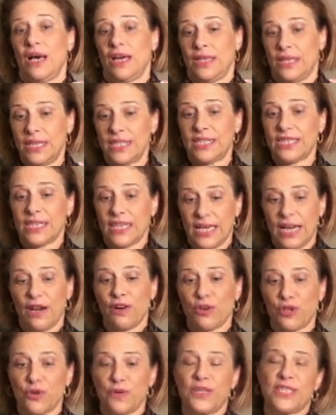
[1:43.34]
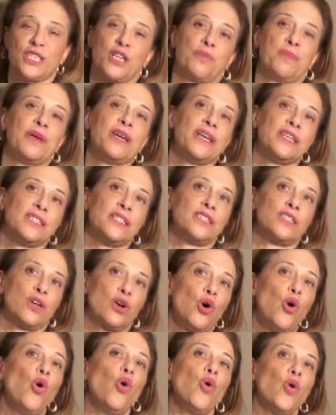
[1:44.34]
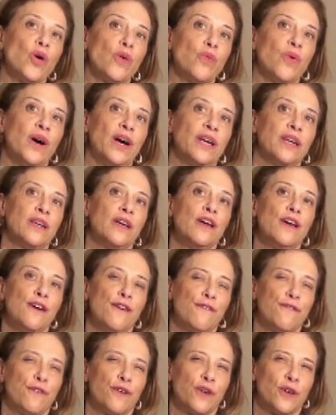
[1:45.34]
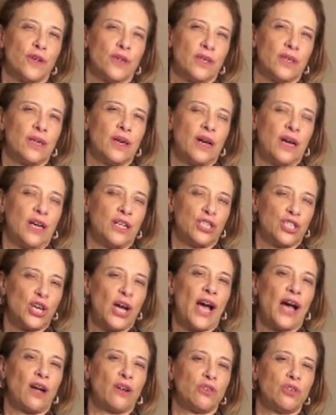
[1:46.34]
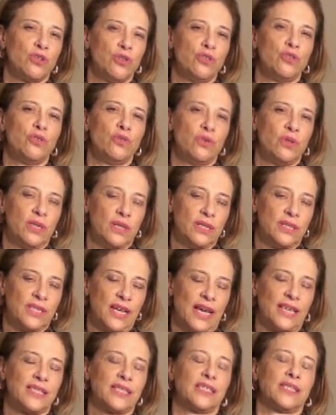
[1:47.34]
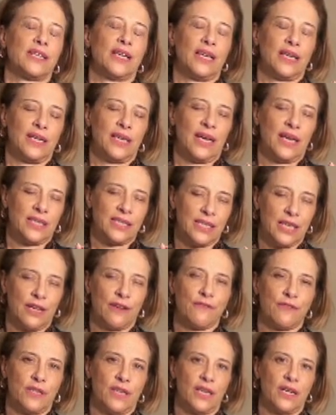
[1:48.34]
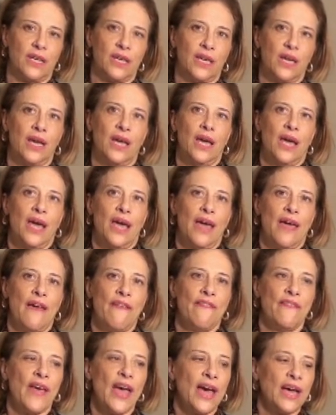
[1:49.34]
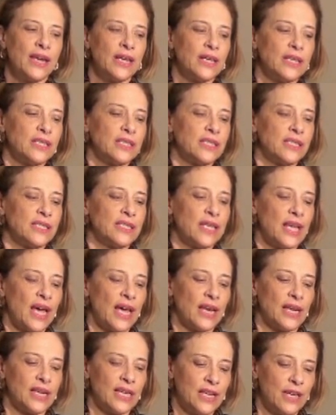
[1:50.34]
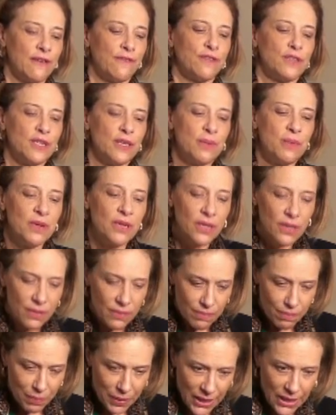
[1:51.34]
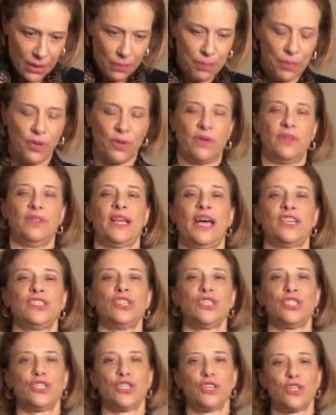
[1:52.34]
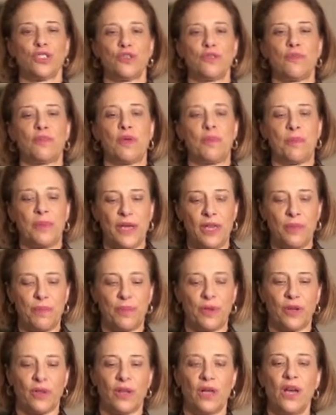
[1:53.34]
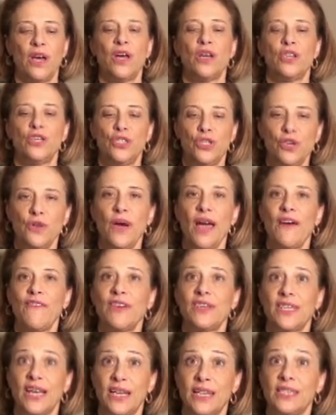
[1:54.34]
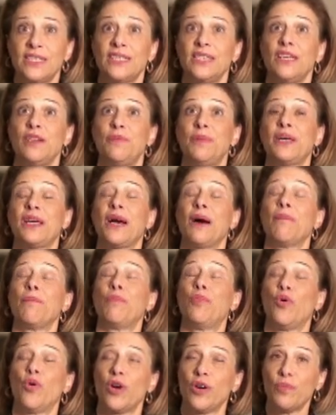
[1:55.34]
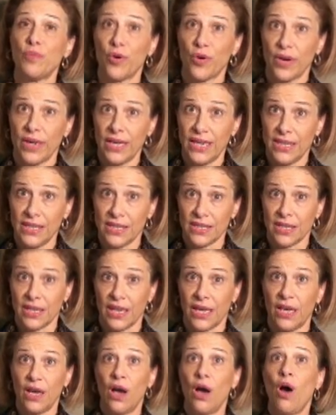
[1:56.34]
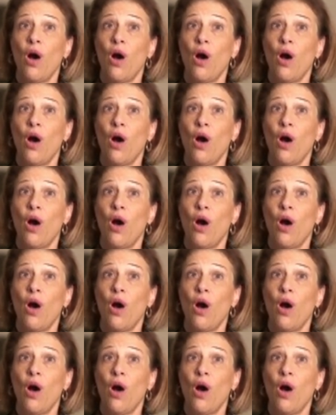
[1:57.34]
this characteristic because it's a core one for a child who tests as gifted. And that is that gifted people, not just children, but people, do have a tendency to become bored more easily,